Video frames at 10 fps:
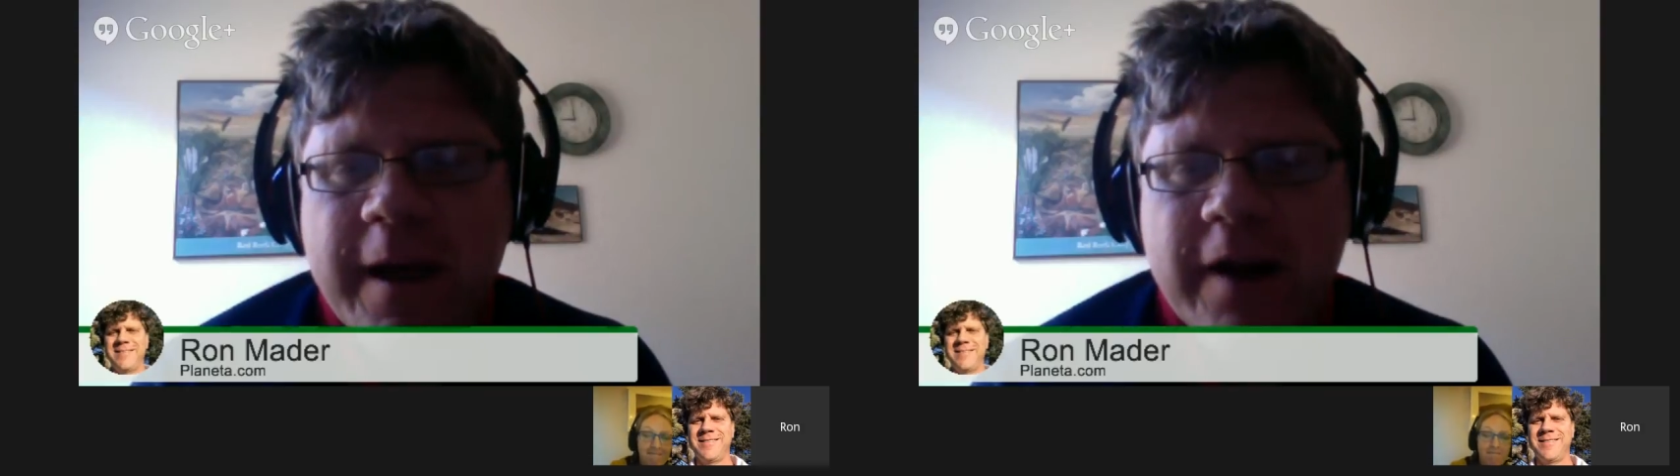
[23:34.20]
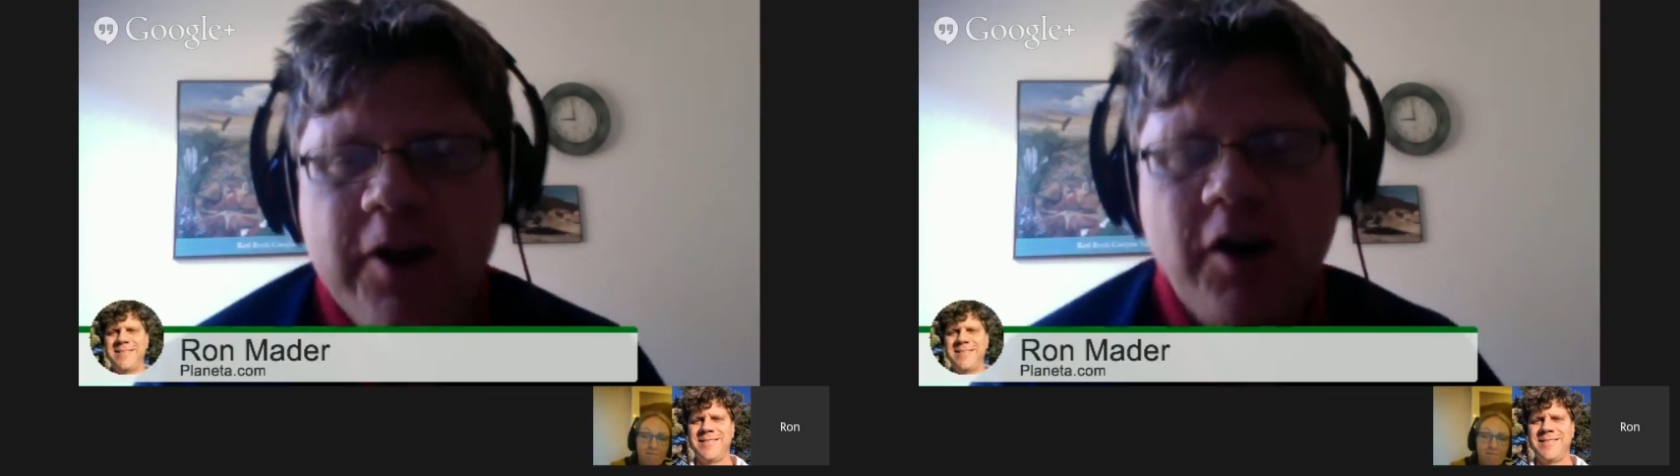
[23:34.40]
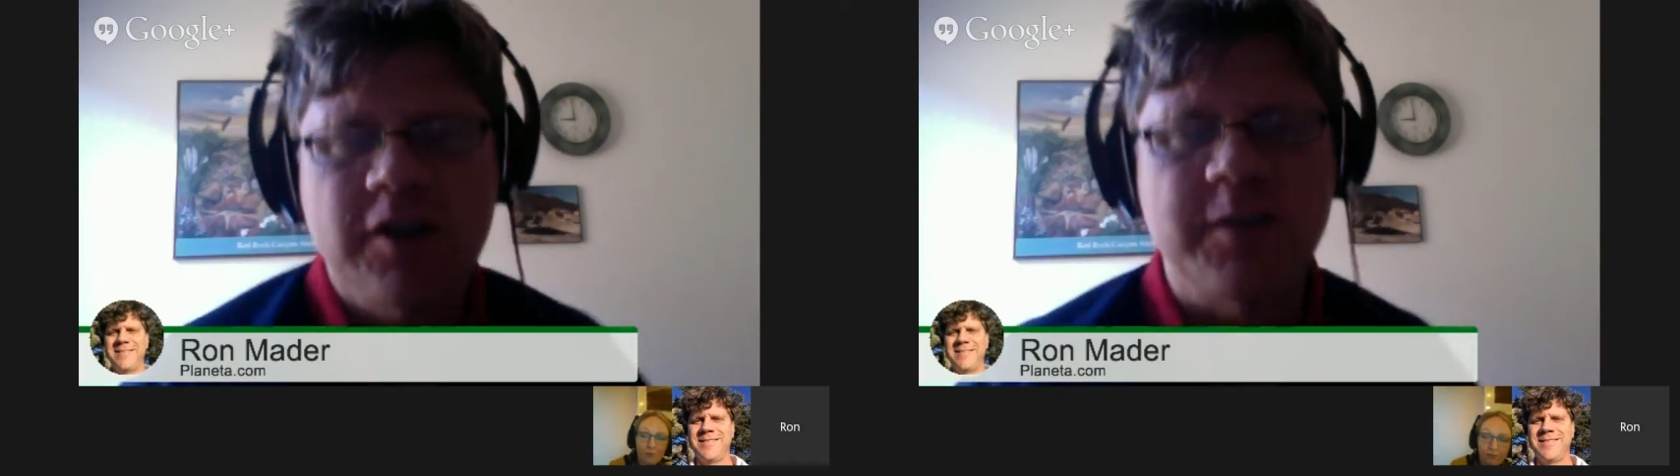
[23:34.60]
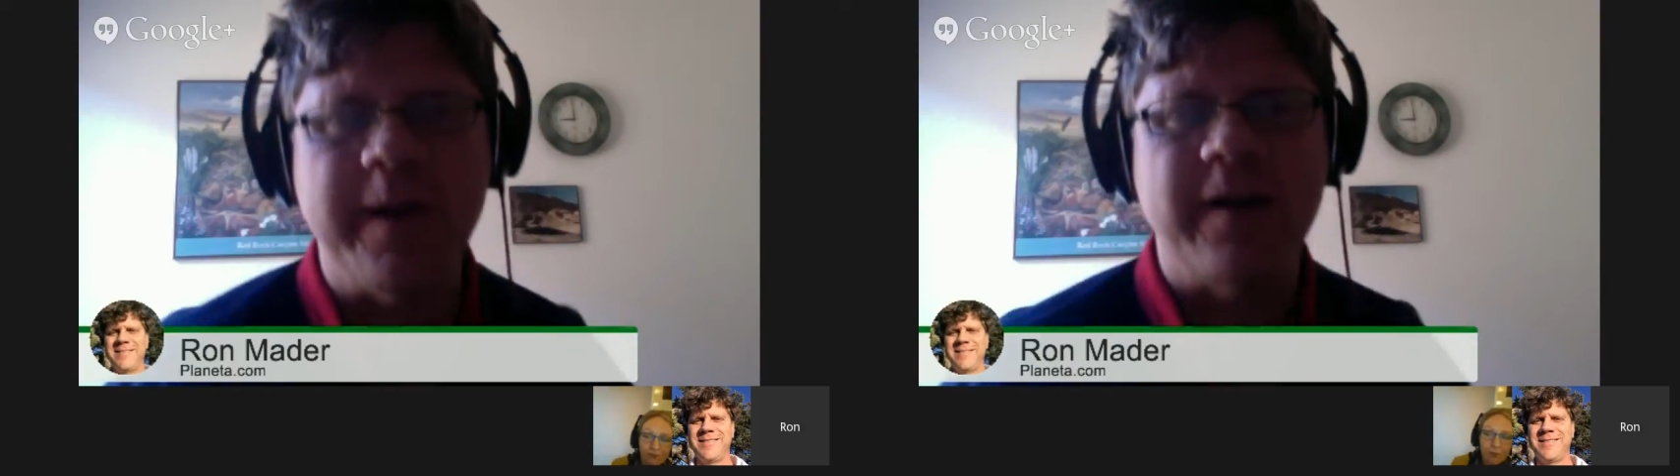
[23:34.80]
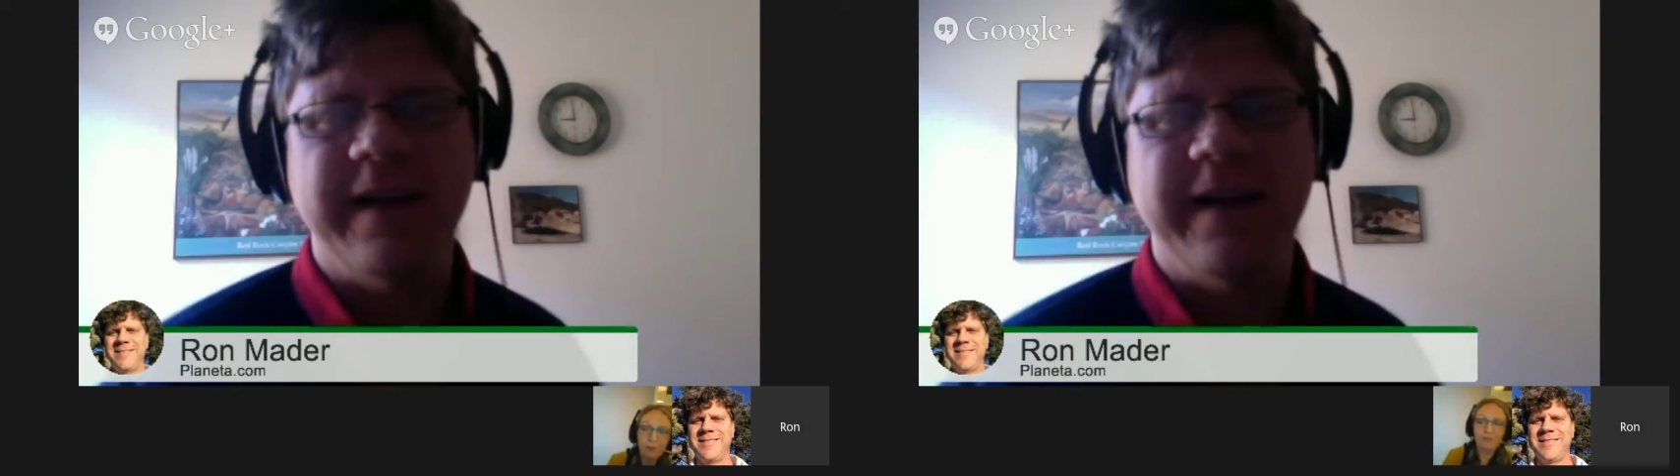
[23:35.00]
You're a
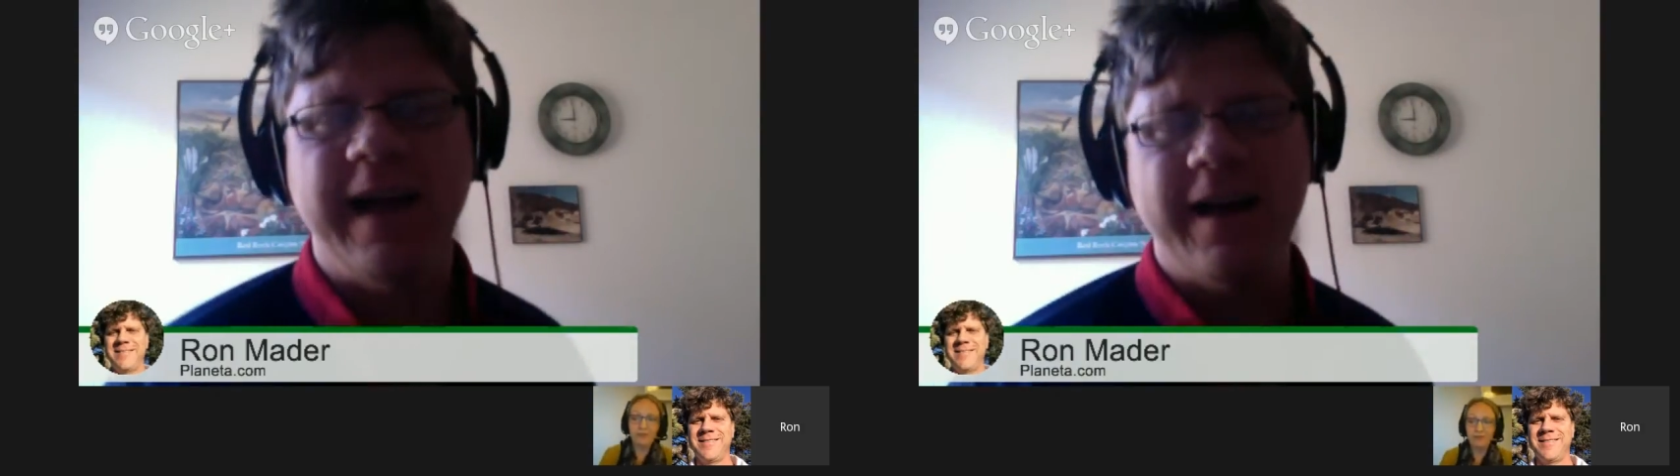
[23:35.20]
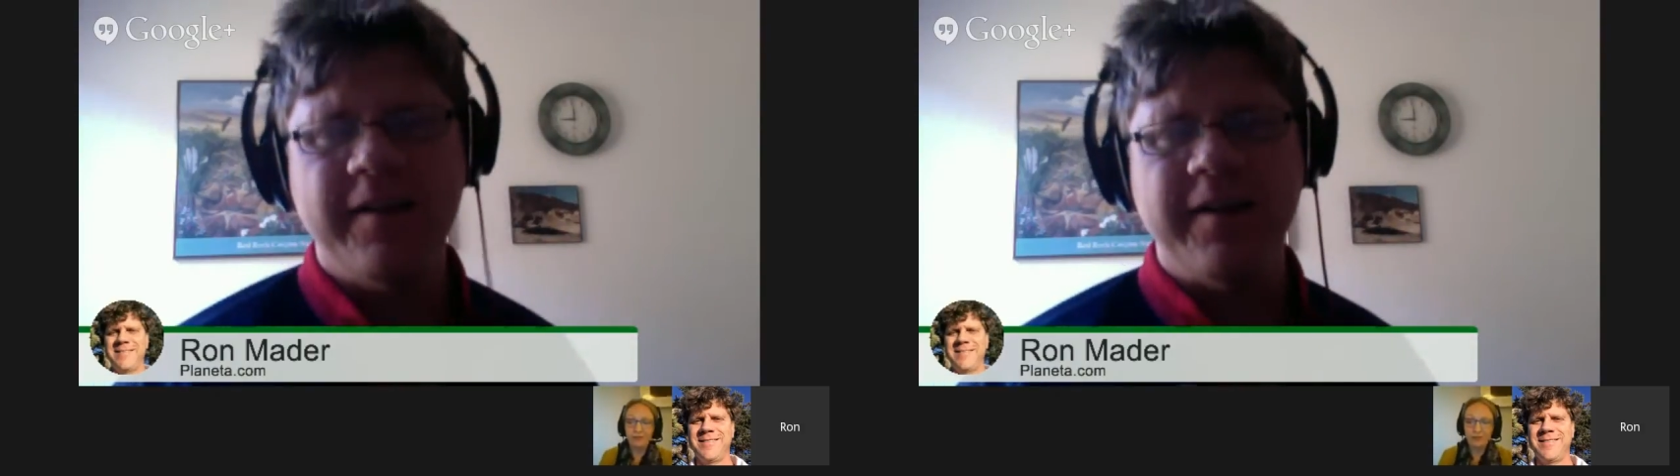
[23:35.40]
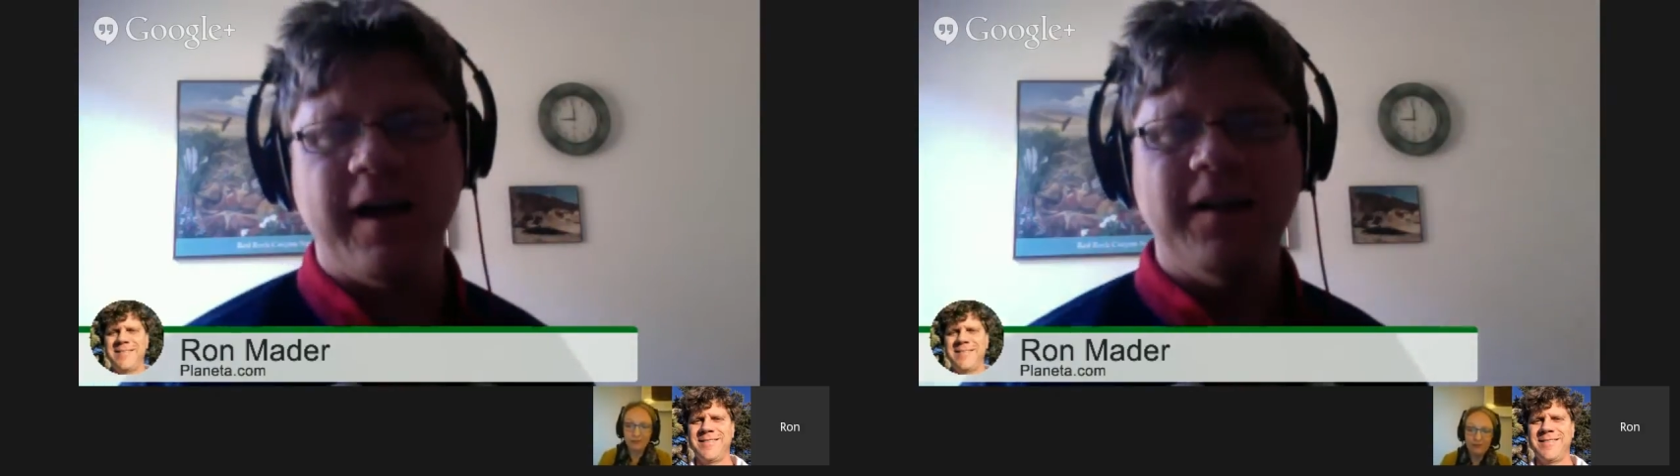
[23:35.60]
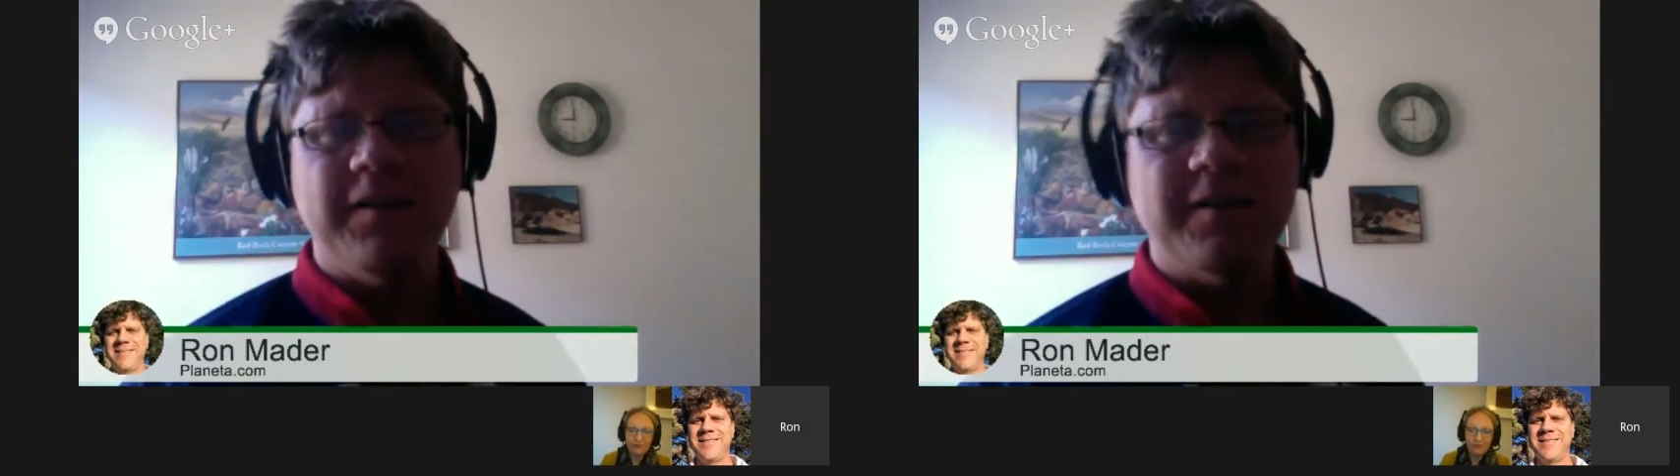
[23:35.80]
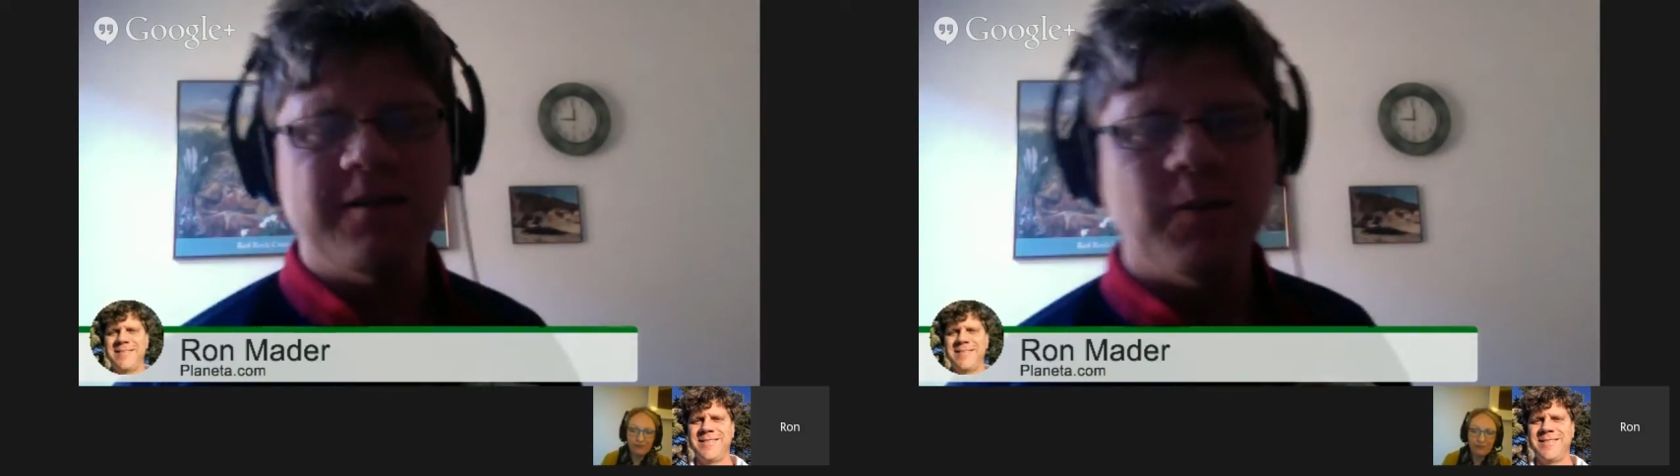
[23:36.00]
speaker at that. Can you tell us
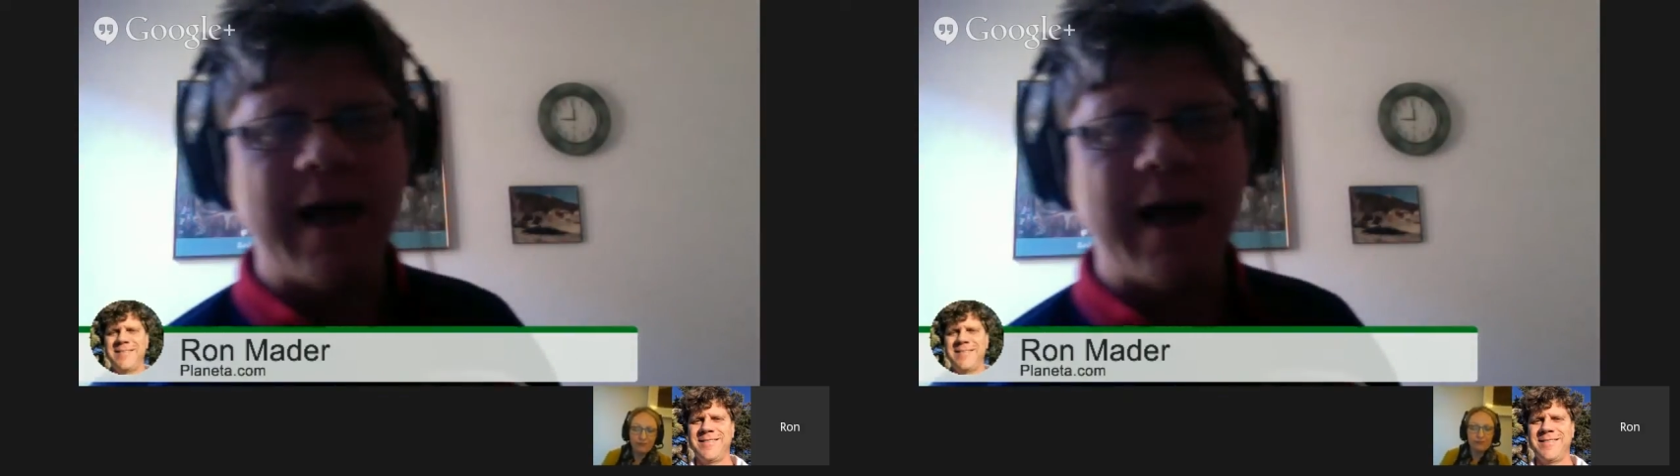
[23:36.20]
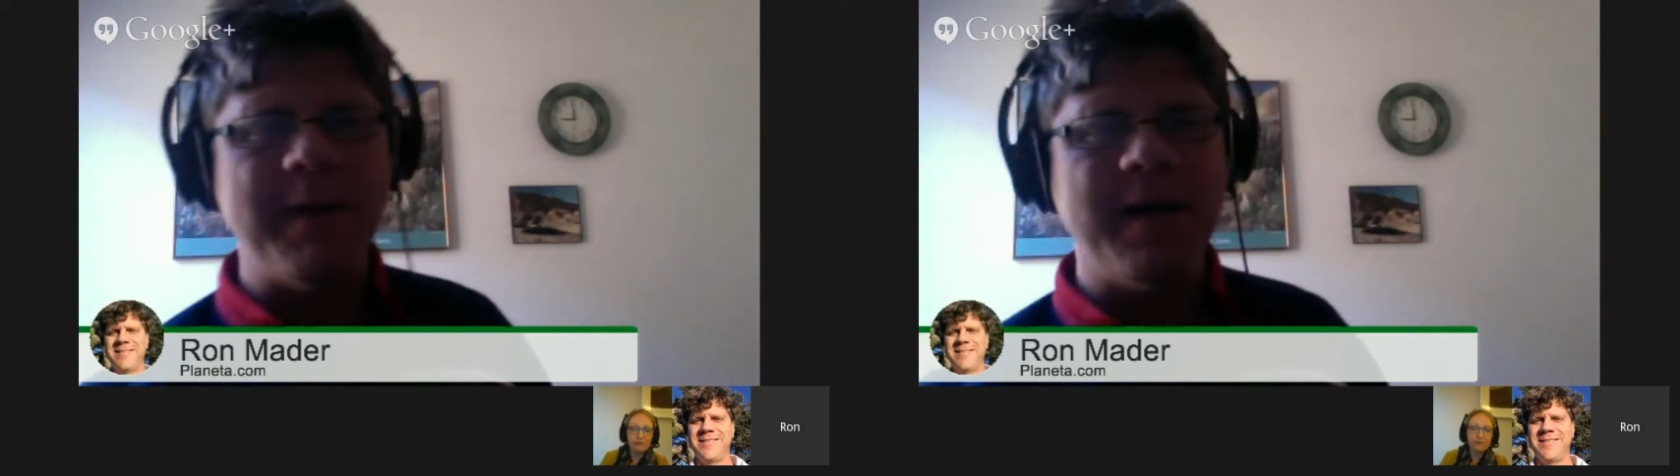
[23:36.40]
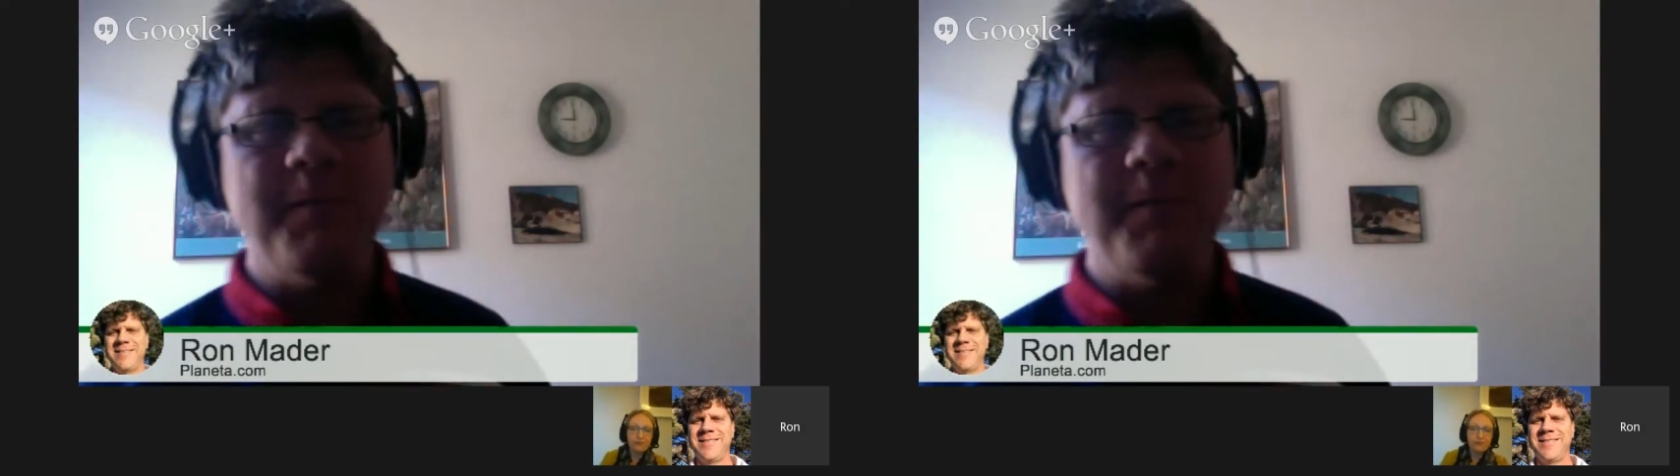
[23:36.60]
what's happening?